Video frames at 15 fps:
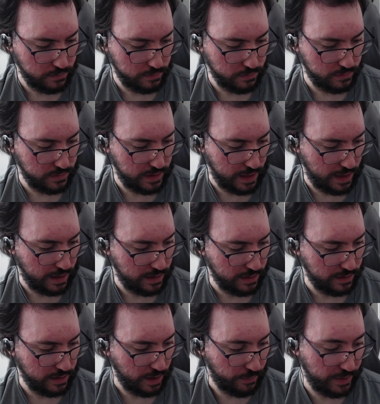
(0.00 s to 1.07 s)
yeah,
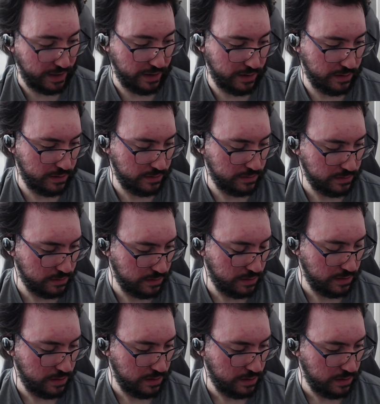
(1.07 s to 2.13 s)
I mean,
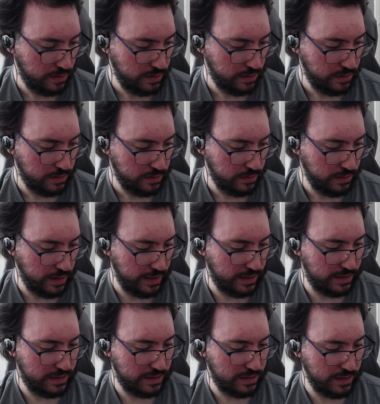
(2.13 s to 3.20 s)

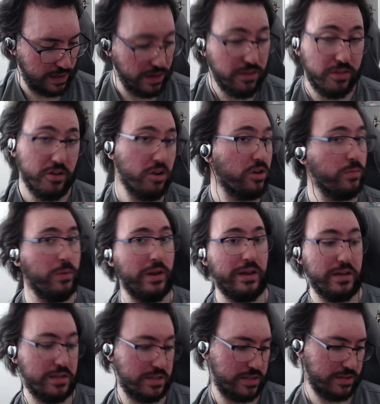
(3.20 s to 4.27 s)
it's in third
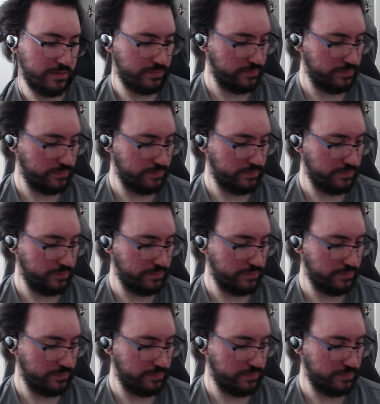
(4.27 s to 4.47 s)
place